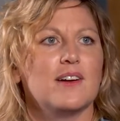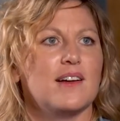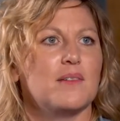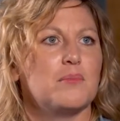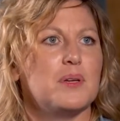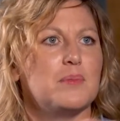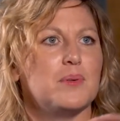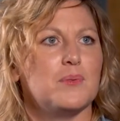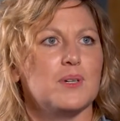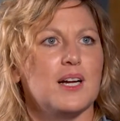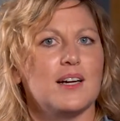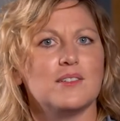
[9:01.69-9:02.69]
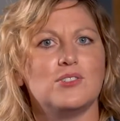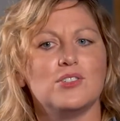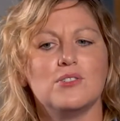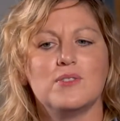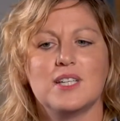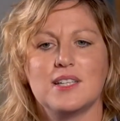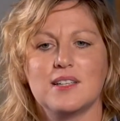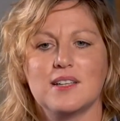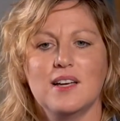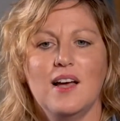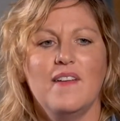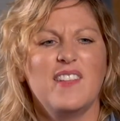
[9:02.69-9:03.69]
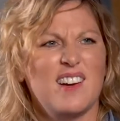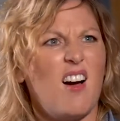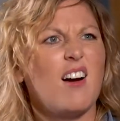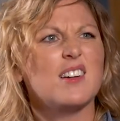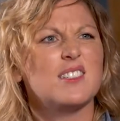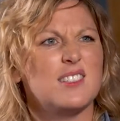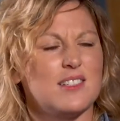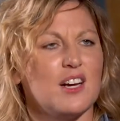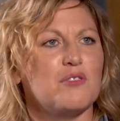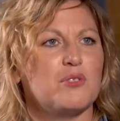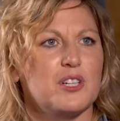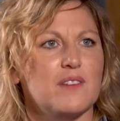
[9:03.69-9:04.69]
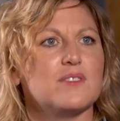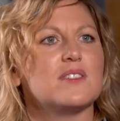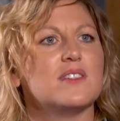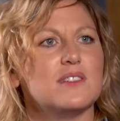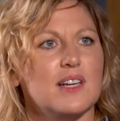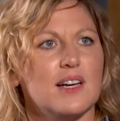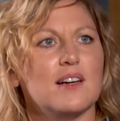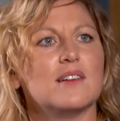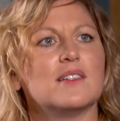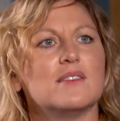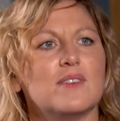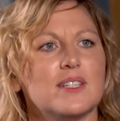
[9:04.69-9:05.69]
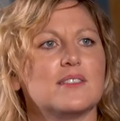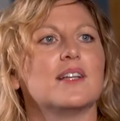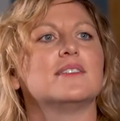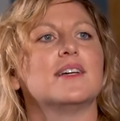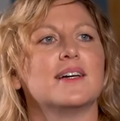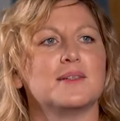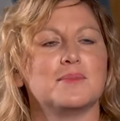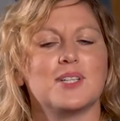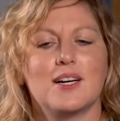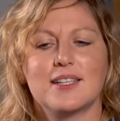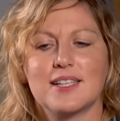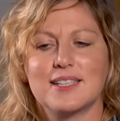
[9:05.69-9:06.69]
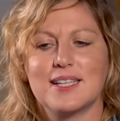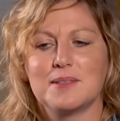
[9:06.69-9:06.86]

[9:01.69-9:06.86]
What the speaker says: and people were not doing the hard stuff where to sit down and invest a lot of time talking.